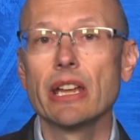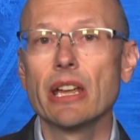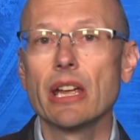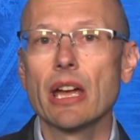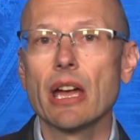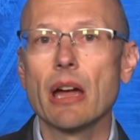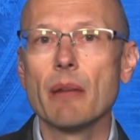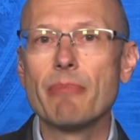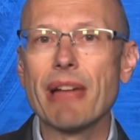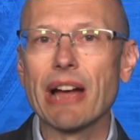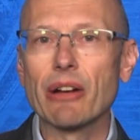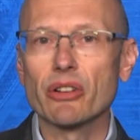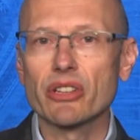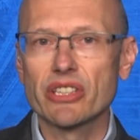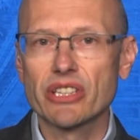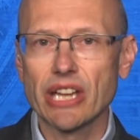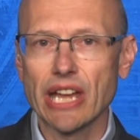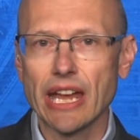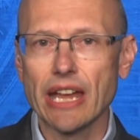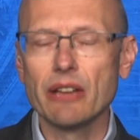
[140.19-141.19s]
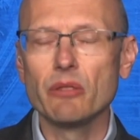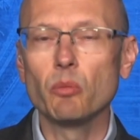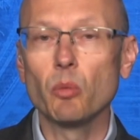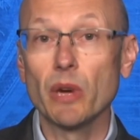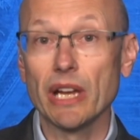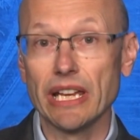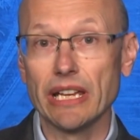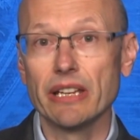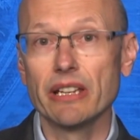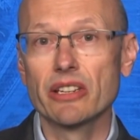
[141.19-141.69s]
about 10
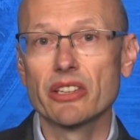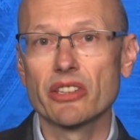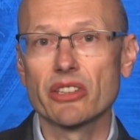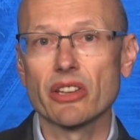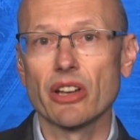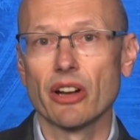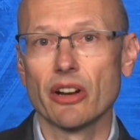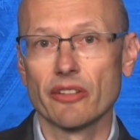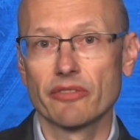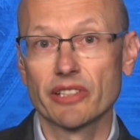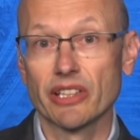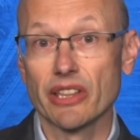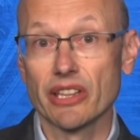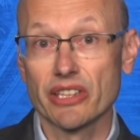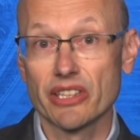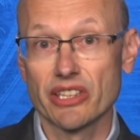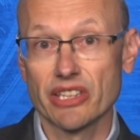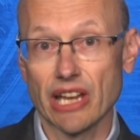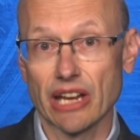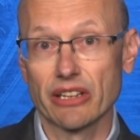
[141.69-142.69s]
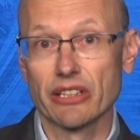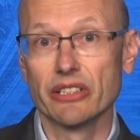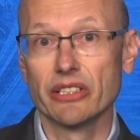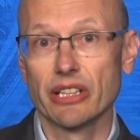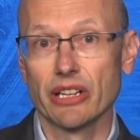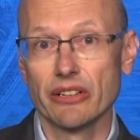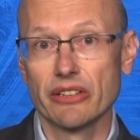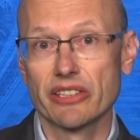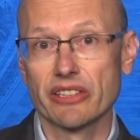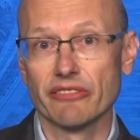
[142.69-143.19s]
weeks after the second
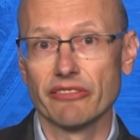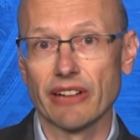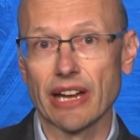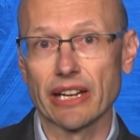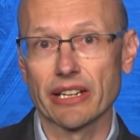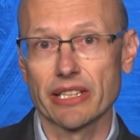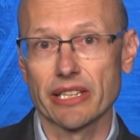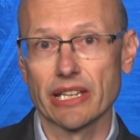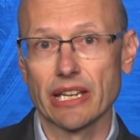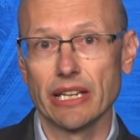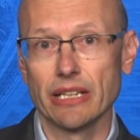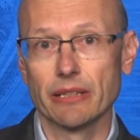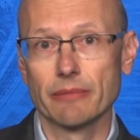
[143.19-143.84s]
dose of vaccine.